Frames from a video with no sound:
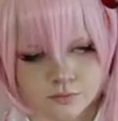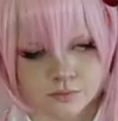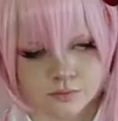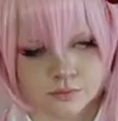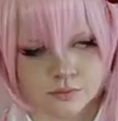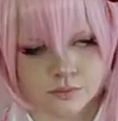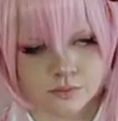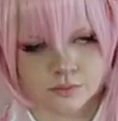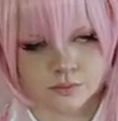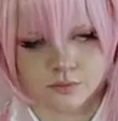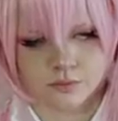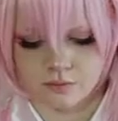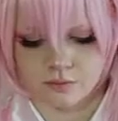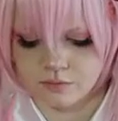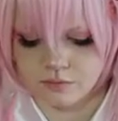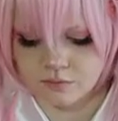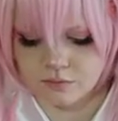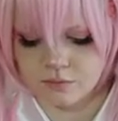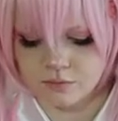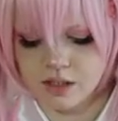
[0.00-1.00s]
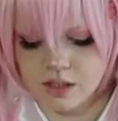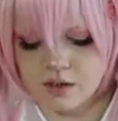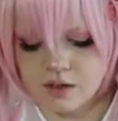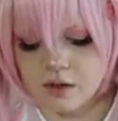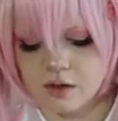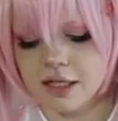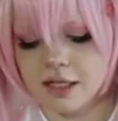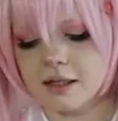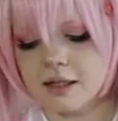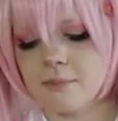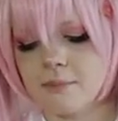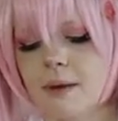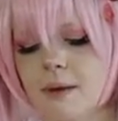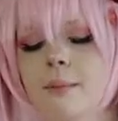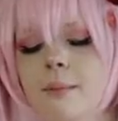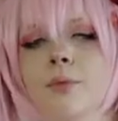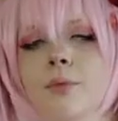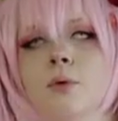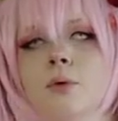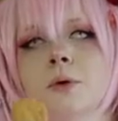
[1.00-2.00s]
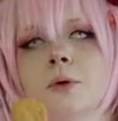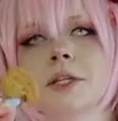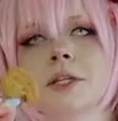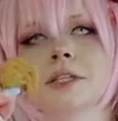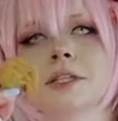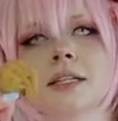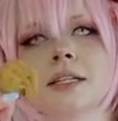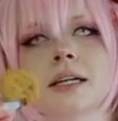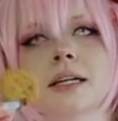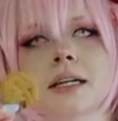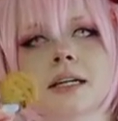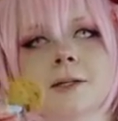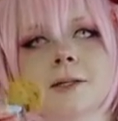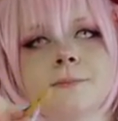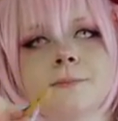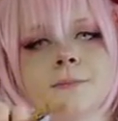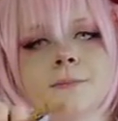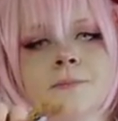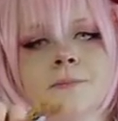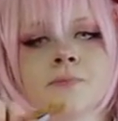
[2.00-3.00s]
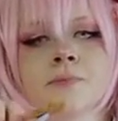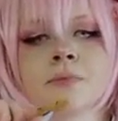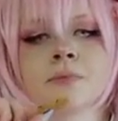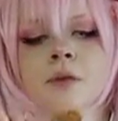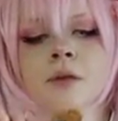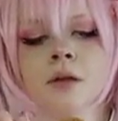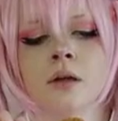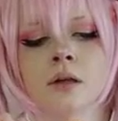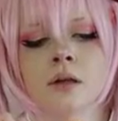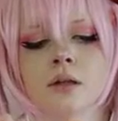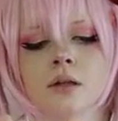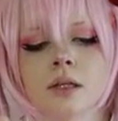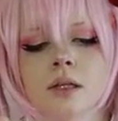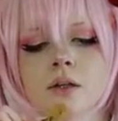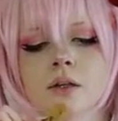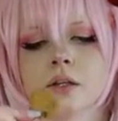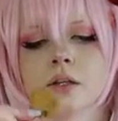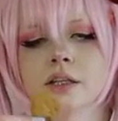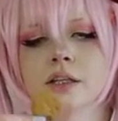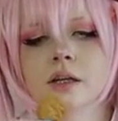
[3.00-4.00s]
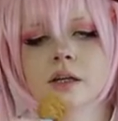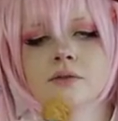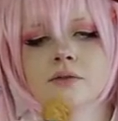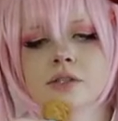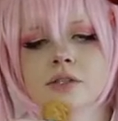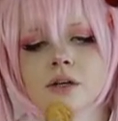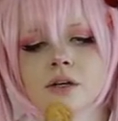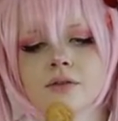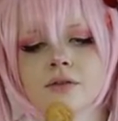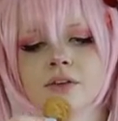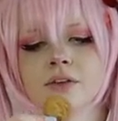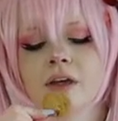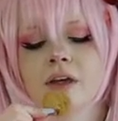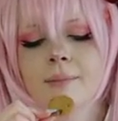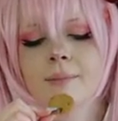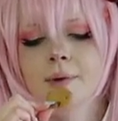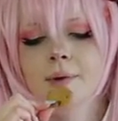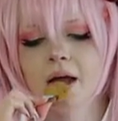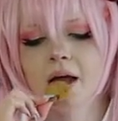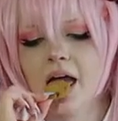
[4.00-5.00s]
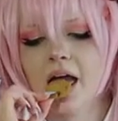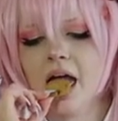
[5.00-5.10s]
These are like the maple ones again. They look like they have stuff in them.